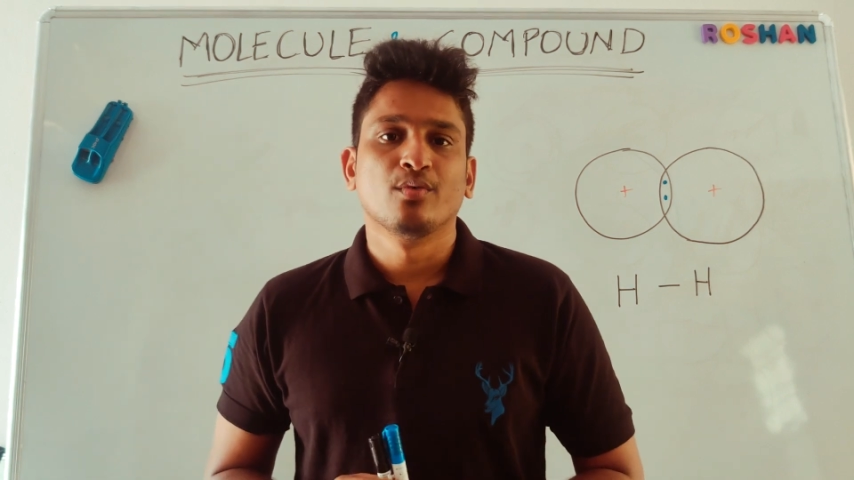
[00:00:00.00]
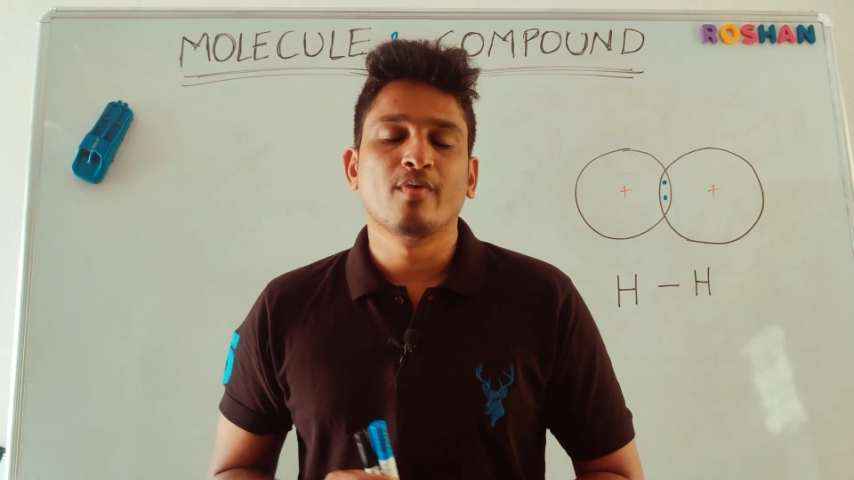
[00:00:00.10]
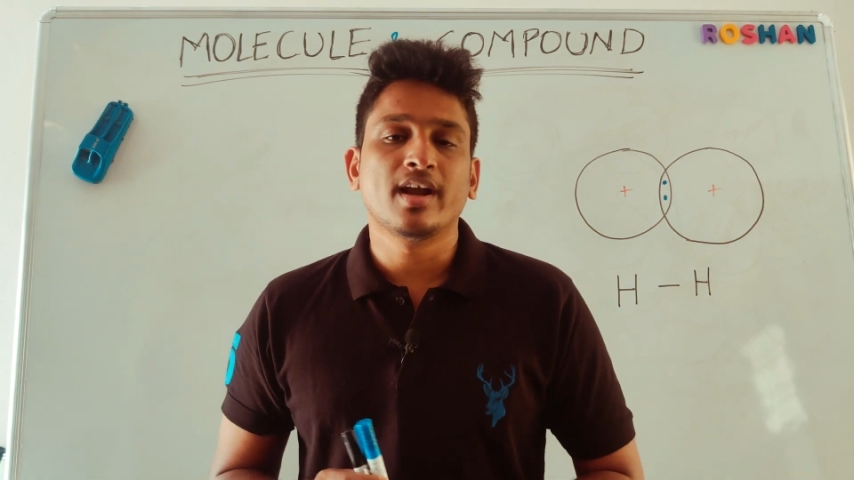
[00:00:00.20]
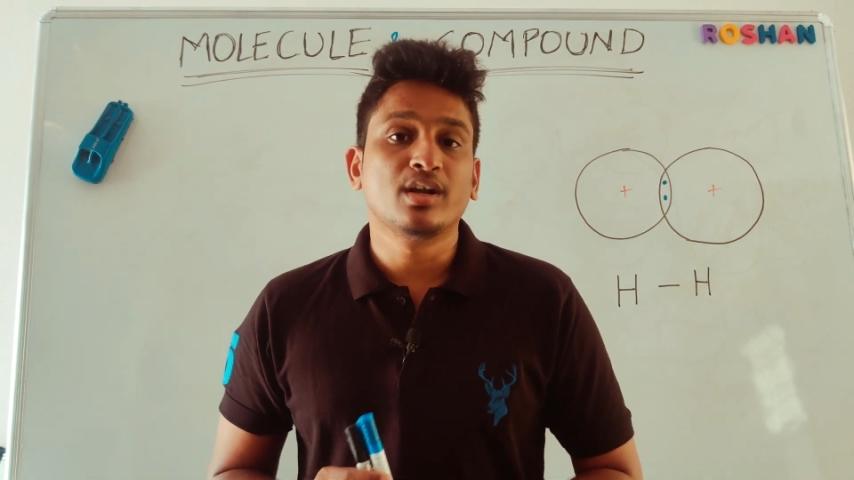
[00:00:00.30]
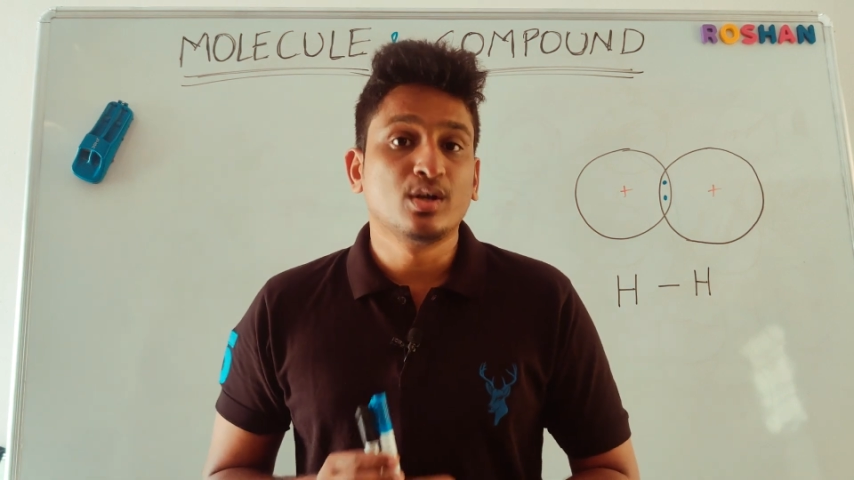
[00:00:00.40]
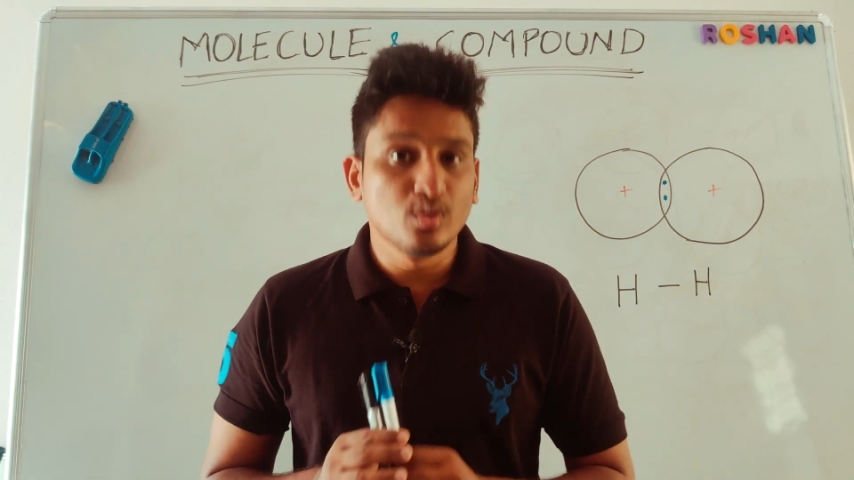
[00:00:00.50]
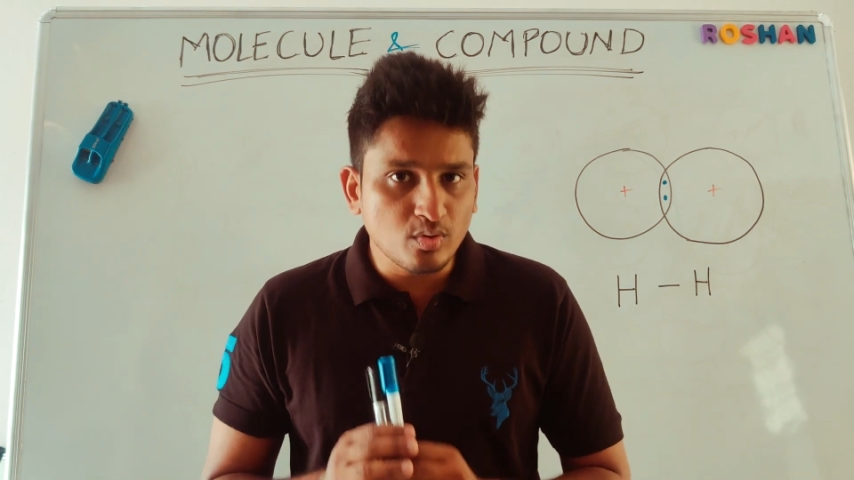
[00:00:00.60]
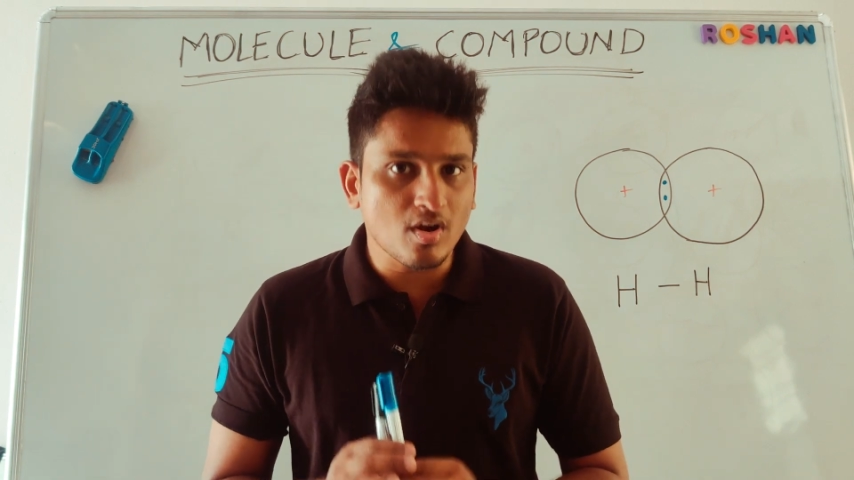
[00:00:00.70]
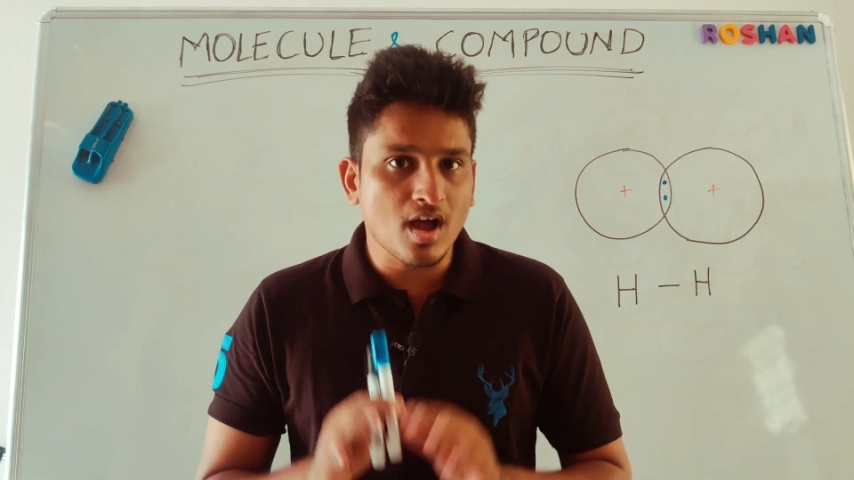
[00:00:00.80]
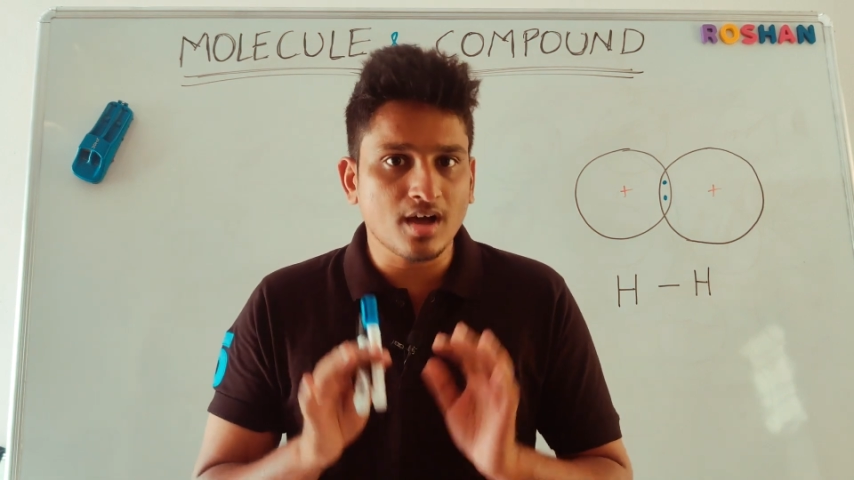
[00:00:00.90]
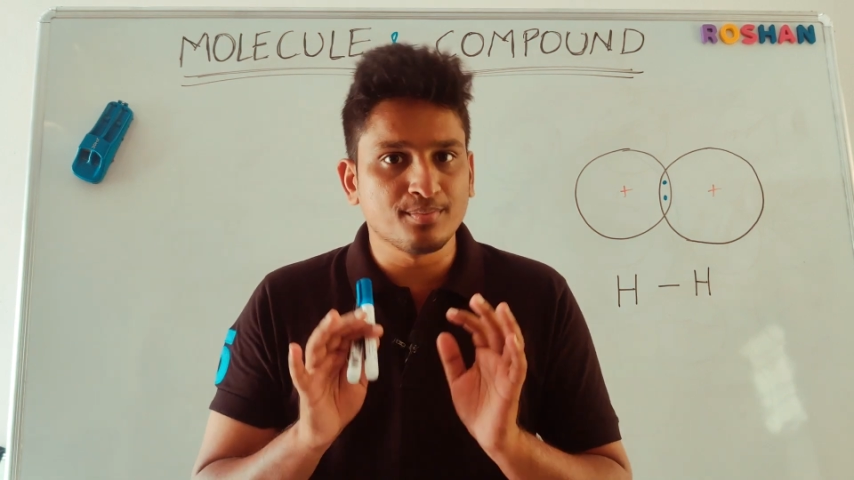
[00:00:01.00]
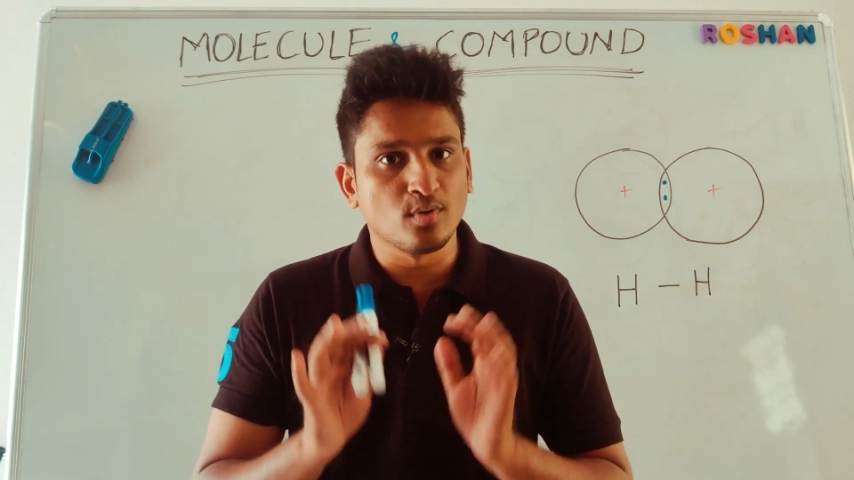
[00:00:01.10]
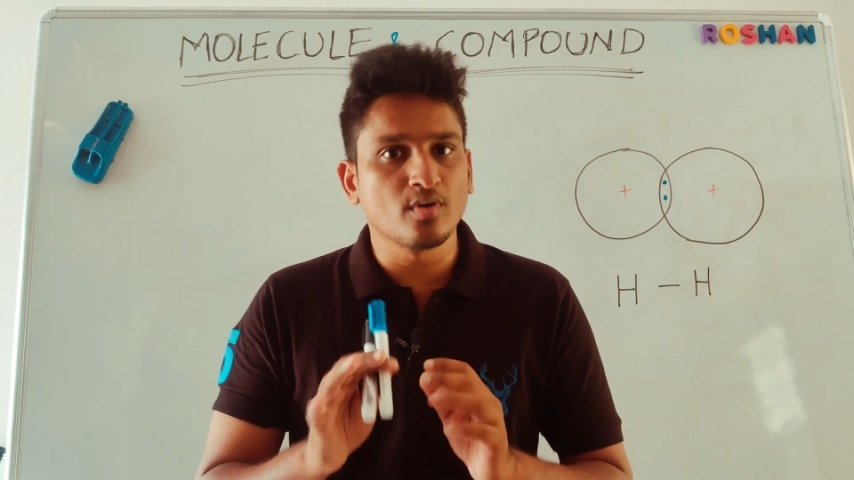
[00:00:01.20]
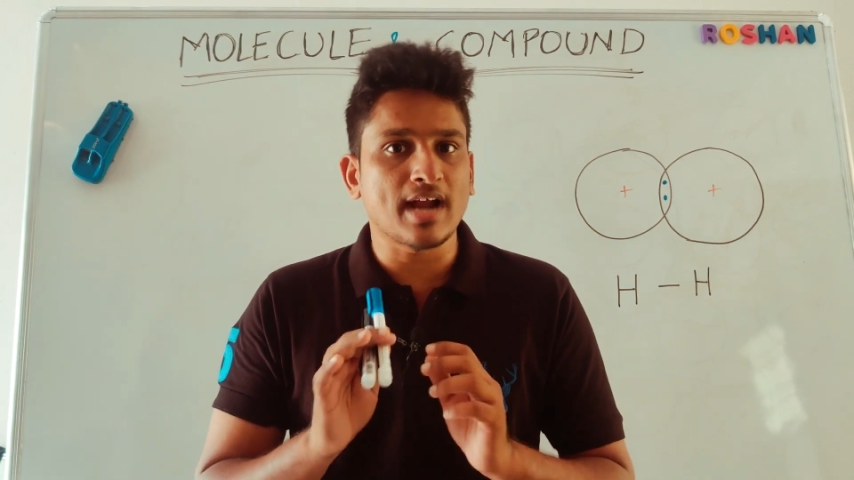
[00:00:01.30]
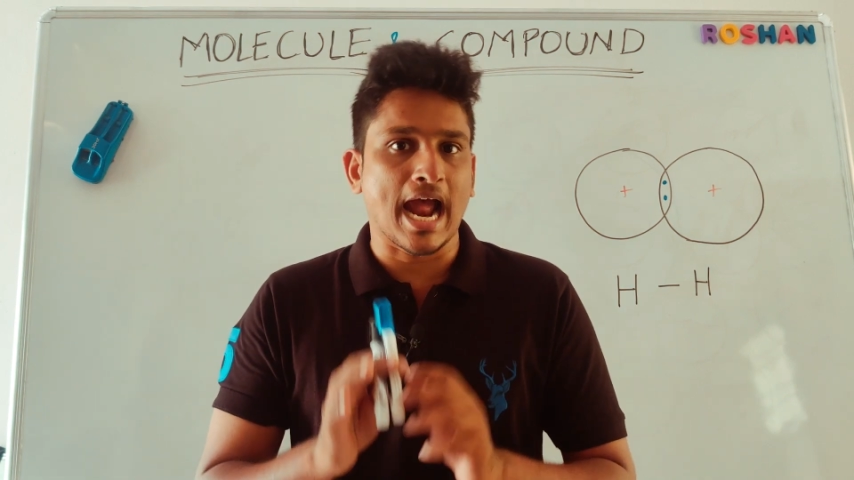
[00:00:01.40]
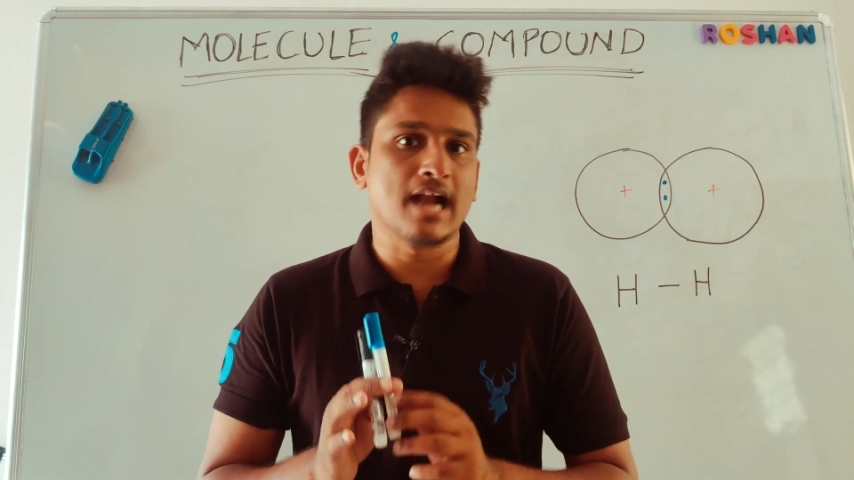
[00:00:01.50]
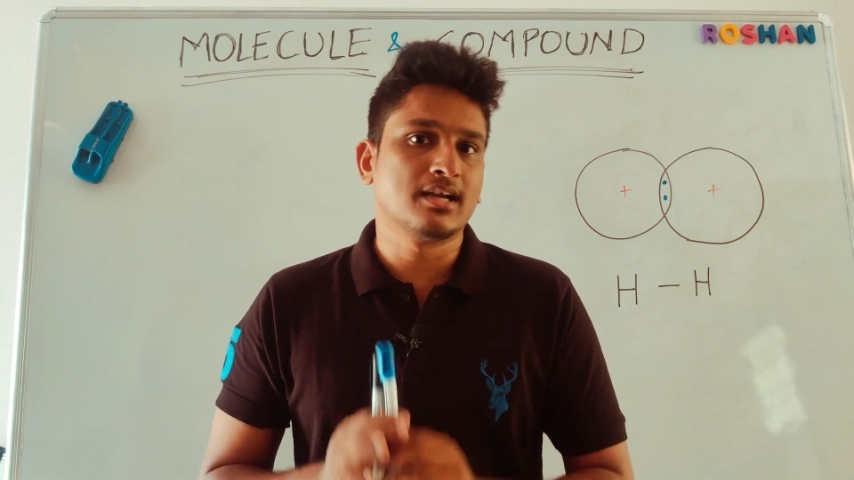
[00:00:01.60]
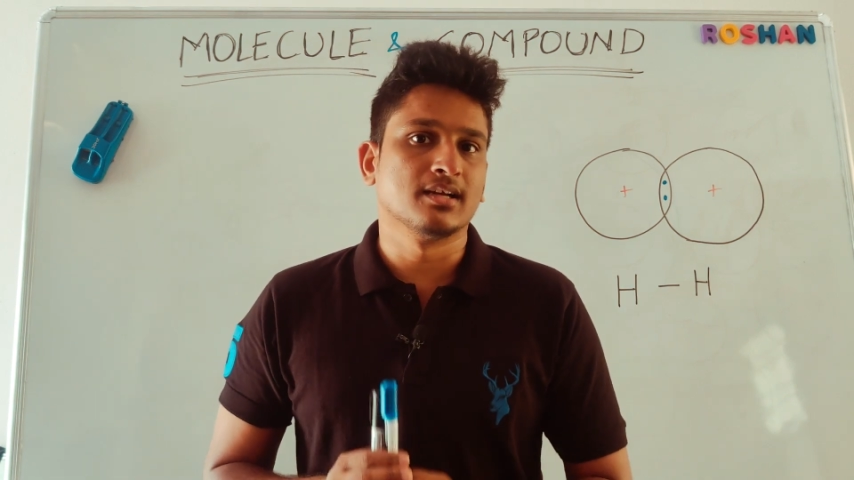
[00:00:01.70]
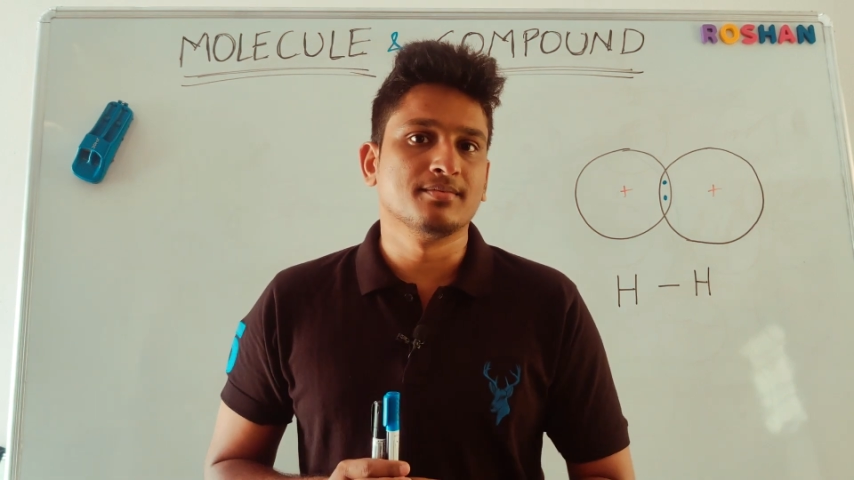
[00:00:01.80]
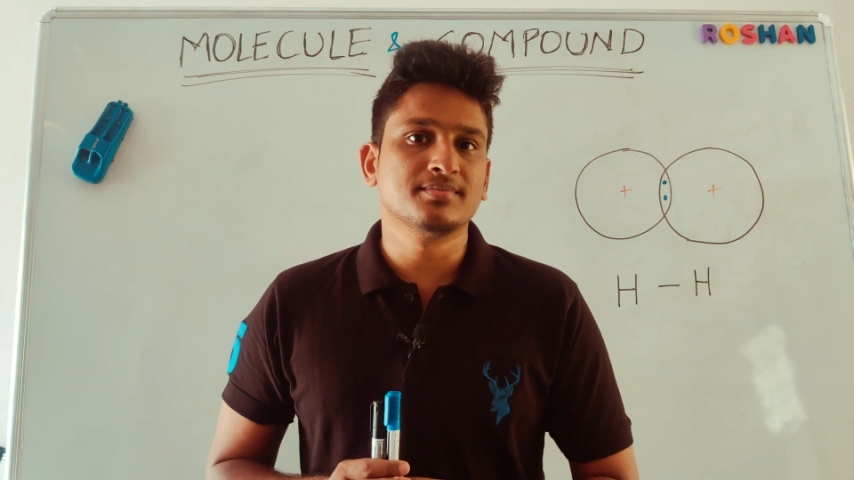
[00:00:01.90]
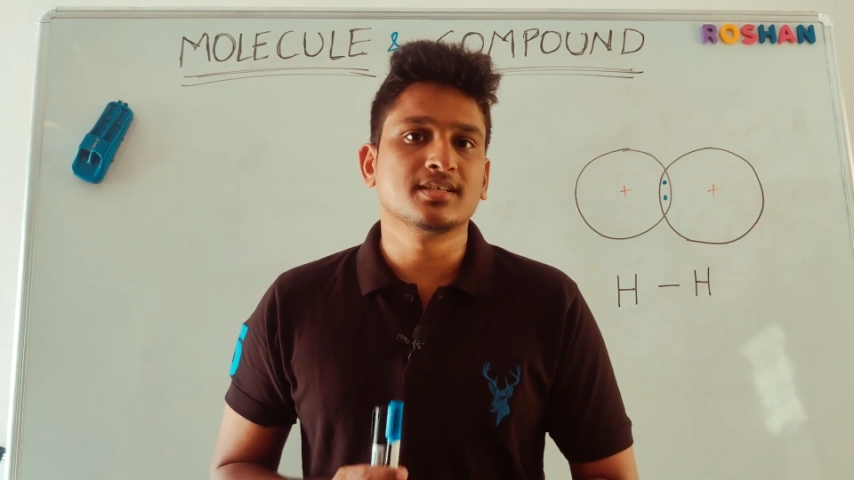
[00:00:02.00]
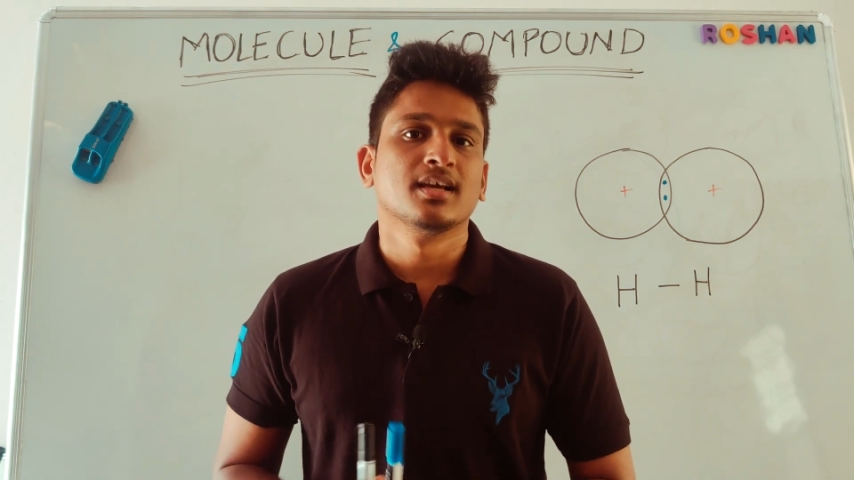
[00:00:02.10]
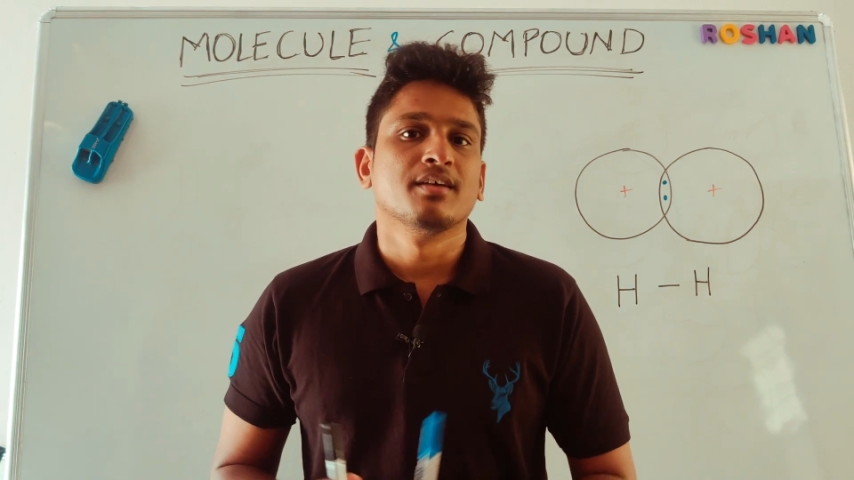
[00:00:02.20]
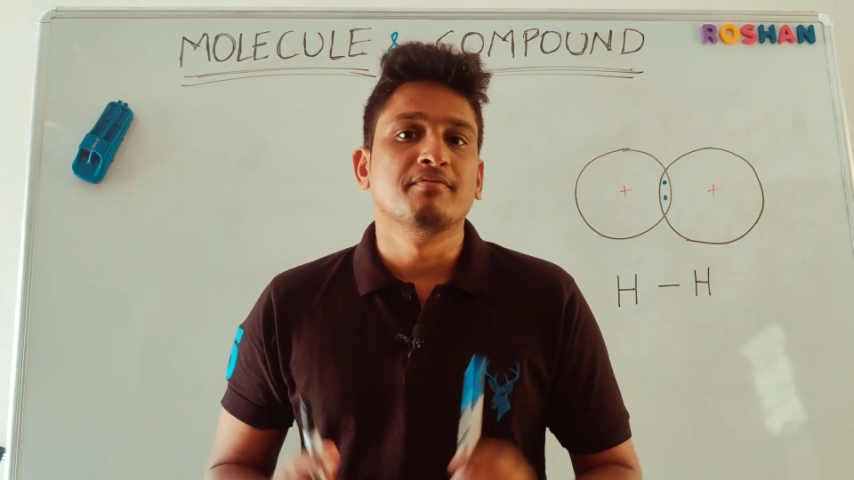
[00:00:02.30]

when two or more atoms